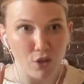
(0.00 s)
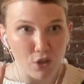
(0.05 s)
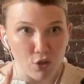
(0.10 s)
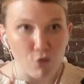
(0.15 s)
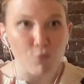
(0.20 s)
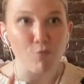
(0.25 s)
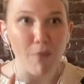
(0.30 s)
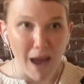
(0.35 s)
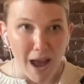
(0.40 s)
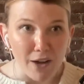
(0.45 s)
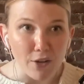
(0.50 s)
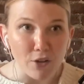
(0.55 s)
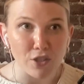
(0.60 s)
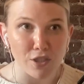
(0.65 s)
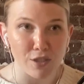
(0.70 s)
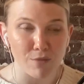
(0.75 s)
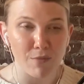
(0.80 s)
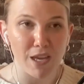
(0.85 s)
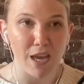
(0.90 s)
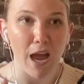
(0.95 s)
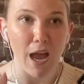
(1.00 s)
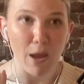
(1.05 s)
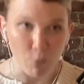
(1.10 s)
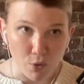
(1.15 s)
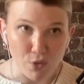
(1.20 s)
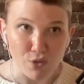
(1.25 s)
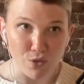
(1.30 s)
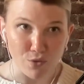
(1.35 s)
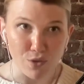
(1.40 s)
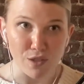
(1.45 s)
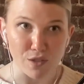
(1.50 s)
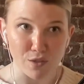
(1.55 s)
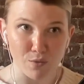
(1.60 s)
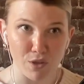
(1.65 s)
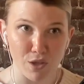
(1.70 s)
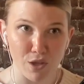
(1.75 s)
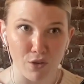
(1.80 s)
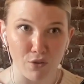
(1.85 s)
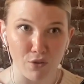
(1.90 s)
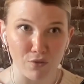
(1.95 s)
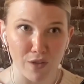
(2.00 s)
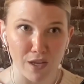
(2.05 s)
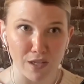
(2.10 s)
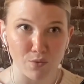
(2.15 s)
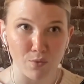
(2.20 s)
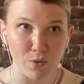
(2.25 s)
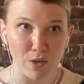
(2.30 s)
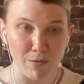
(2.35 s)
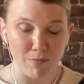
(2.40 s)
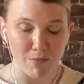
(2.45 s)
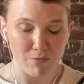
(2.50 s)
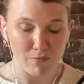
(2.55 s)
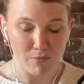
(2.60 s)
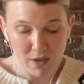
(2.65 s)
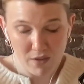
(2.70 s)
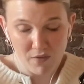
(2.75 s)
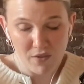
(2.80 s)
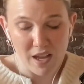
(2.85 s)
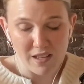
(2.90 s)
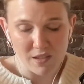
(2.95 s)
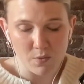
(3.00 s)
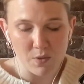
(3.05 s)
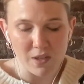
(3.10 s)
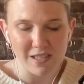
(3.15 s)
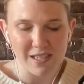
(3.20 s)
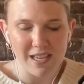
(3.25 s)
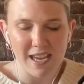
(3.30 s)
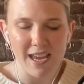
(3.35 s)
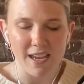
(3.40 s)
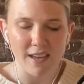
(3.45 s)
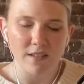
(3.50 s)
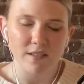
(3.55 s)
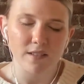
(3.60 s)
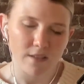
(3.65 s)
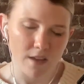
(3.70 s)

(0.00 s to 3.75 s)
you matter to me, I will do this with you if that's what it takes.